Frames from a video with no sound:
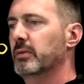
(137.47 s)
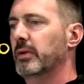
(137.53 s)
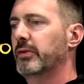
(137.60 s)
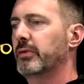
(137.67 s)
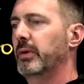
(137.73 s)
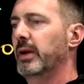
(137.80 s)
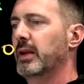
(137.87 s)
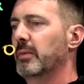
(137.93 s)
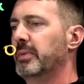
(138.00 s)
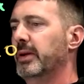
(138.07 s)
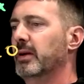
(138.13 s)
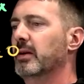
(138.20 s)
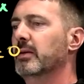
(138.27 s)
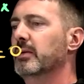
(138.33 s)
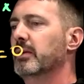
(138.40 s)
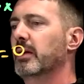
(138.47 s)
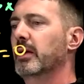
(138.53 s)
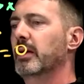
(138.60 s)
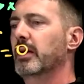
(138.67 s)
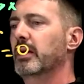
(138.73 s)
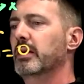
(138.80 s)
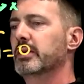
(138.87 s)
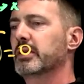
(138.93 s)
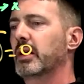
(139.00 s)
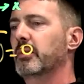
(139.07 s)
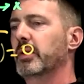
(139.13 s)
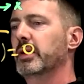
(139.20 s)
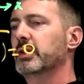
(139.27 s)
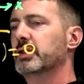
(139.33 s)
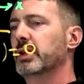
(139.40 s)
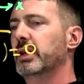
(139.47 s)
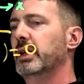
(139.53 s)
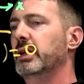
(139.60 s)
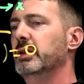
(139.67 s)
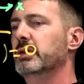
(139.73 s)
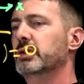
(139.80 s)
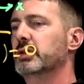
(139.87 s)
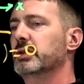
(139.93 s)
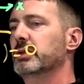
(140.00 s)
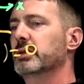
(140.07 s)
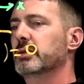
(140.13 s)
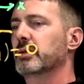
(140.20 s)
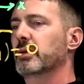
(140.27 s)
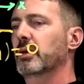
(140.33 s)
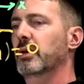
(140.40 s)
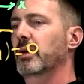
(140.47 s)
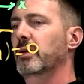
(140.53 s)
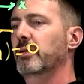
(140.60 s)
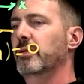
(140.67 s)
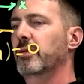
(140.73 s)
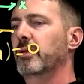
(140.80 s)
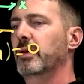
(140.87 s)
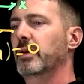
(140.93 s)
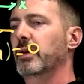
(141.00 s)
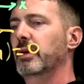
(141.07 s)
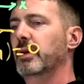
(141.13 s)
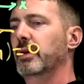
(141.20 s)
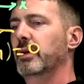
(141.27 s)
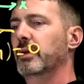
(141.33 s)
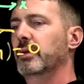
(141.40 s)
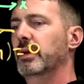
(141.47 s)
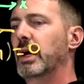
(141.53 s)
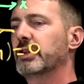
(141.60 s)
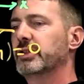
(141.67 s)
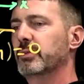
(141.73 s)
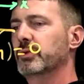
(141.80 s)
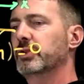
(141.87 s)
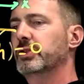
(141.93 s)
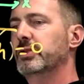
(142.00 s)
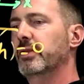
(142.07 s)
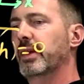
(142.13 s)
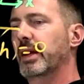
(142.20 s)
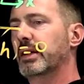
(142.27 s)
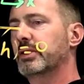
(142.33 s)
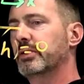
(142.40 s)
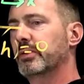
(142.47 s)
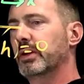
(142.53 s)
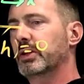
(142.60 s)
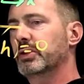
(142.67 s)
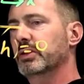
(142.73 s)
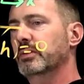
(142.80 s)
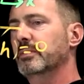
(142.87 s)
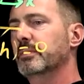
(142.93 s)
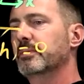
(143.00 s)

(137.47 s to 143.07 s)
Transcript: let's write it up here. Time rate of change of, actually we'll just do the x direction,